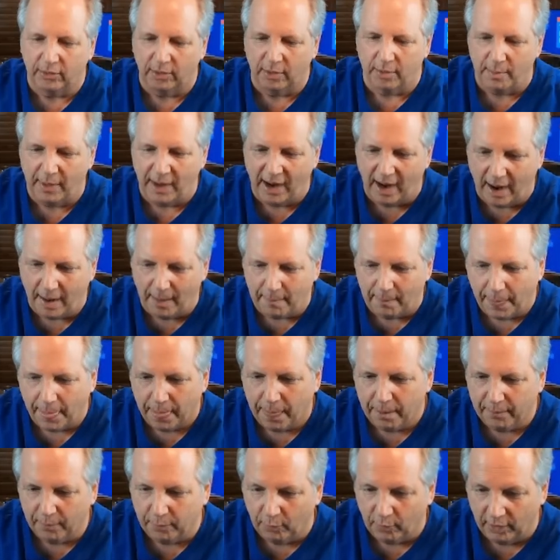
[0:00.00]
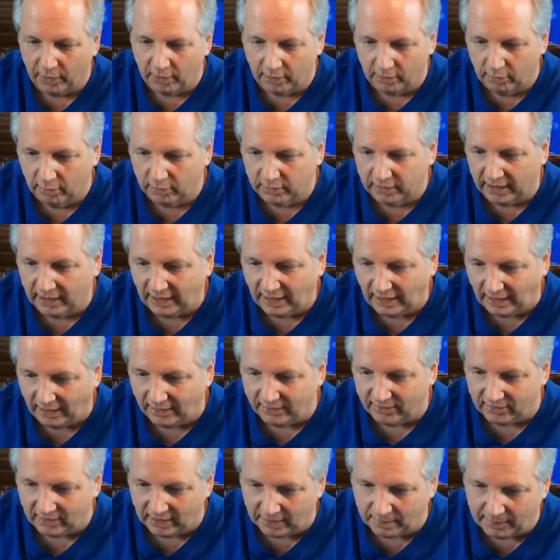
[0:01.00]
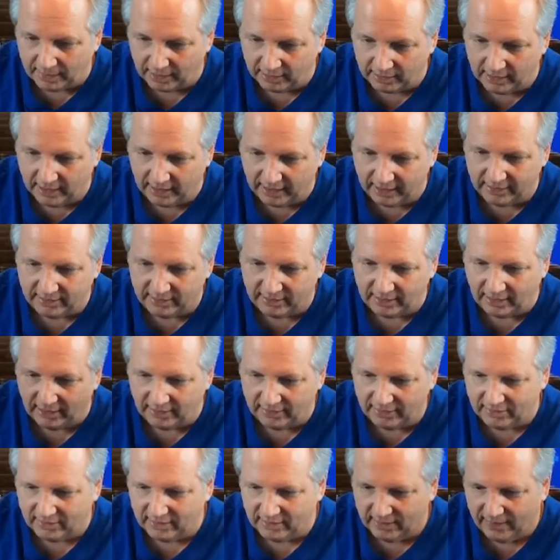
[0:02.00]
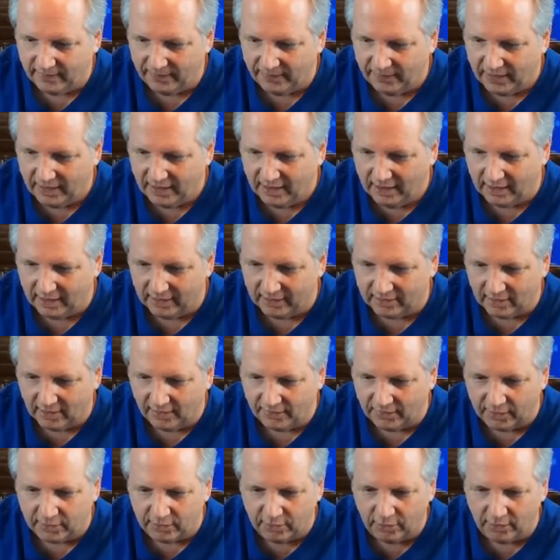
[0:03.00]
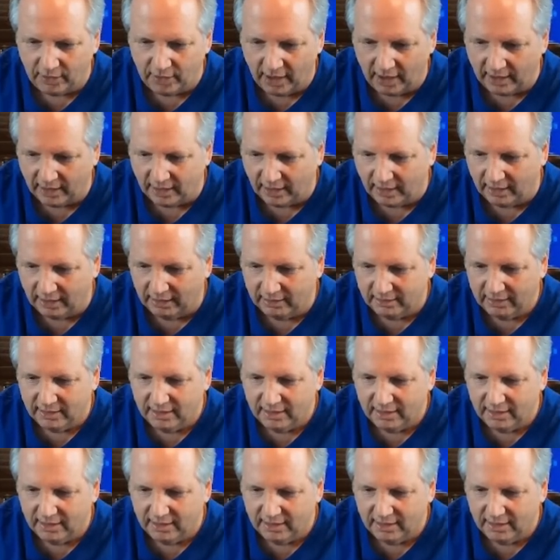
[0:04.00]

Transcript: our map, we are holding east. The inbound leg is east. It's on the 290.